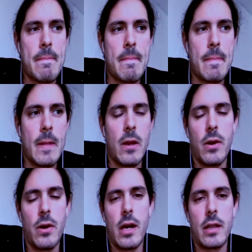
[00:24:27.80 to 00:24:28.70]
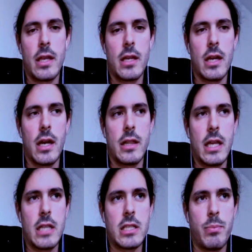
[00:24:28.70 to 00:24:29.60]
And I think it's
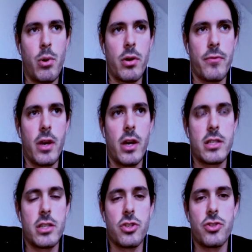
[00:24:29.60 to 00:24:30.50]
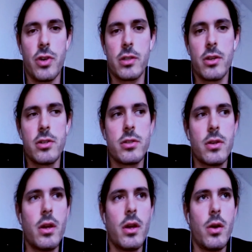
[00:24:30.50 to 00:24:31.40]
important for us instructors.
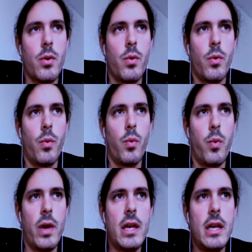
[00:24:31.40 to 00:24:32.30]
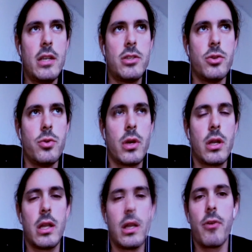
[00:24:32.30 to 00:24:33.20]
We need to
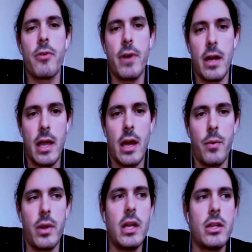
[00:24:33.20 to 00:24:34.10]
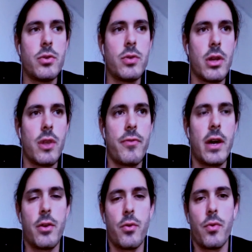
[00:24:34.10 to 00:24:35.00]
clarify that. We need to
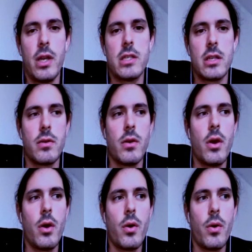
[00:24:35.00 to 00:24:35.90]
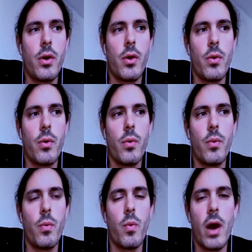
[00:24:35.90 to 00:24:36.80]
clarify the reason.
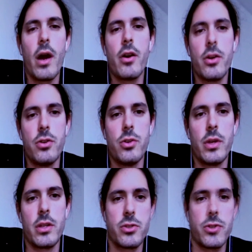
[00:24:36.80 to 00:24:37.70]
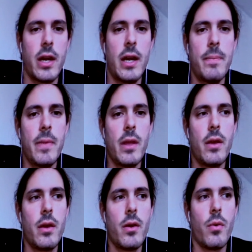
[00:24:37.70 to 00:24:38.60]
Why are you doing this training?
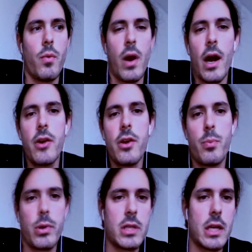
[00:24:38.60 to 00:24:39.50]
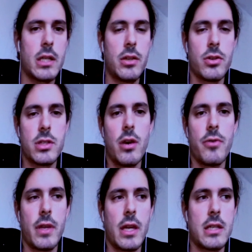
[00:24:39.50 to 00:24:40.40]
Why are you protecting yourself
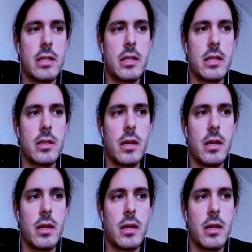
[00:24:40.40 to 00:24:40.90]
against this?